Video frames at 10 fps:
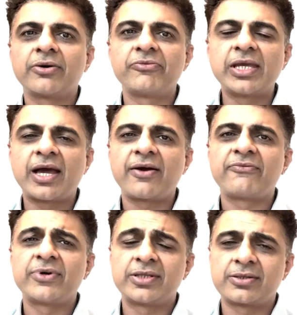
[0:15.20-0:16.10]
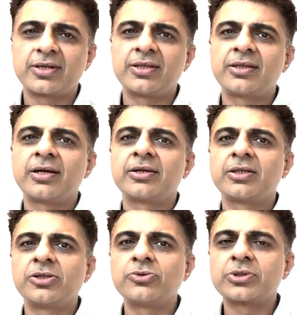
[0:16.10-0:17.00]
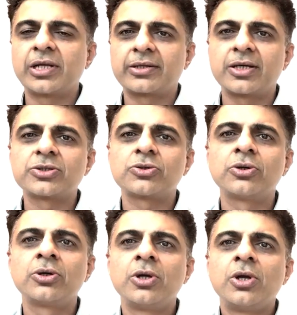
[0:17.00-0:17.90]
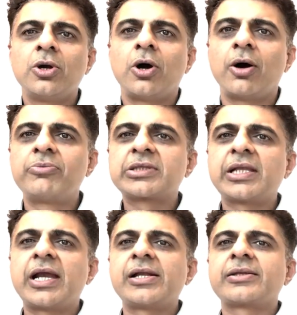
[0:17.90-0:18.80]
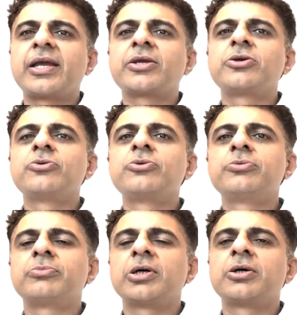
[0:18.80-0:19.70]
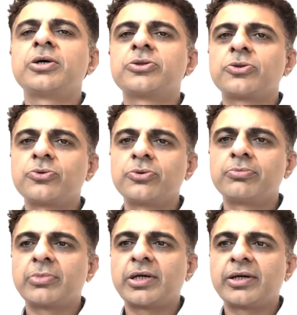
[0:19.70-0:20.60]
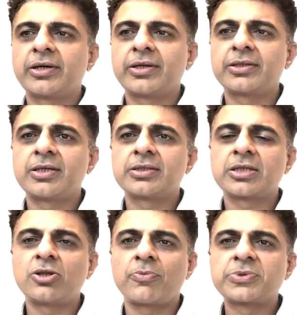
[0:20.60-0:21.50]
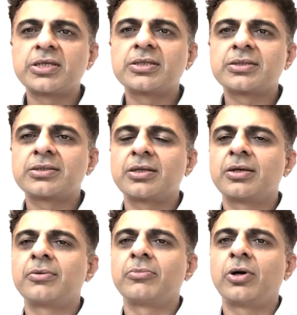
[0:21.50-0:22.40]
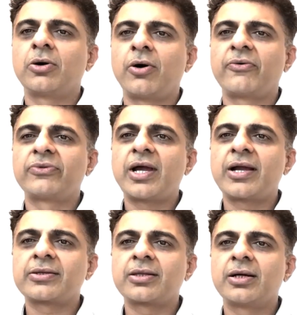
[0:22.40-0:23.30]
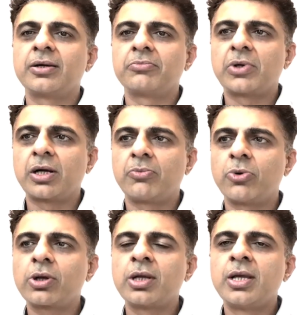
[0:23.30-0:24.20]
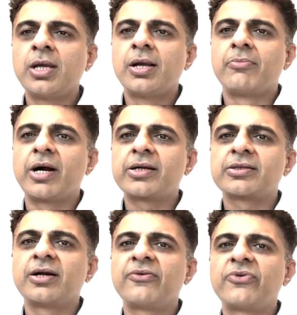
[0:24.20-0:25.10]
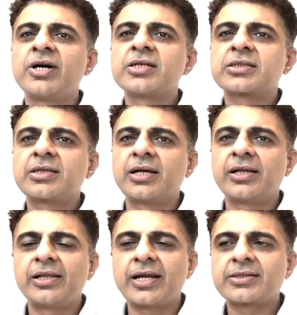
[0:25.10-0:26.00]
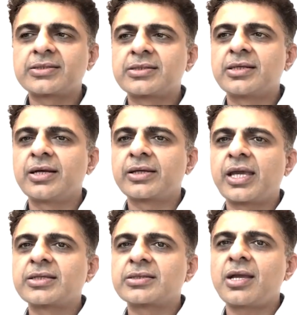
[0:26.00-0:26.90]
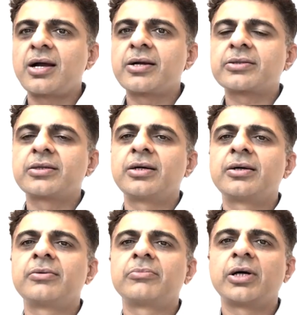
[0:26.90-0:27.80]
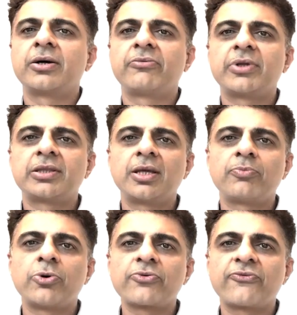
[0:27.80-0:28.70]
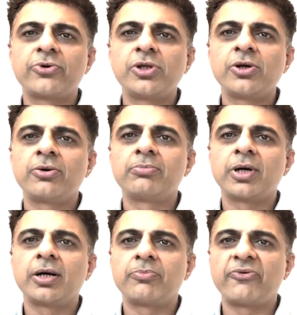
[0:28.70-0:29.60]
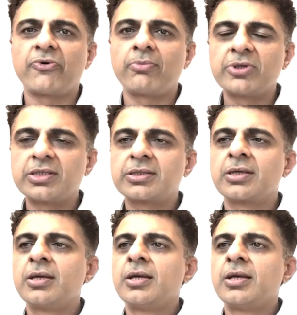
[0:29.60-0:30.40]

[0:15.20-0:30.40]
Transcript: we have written the newsletter. So, obviously, I'll take you through the synopsis of that book. But first, let's kickstart with the portfolio performance.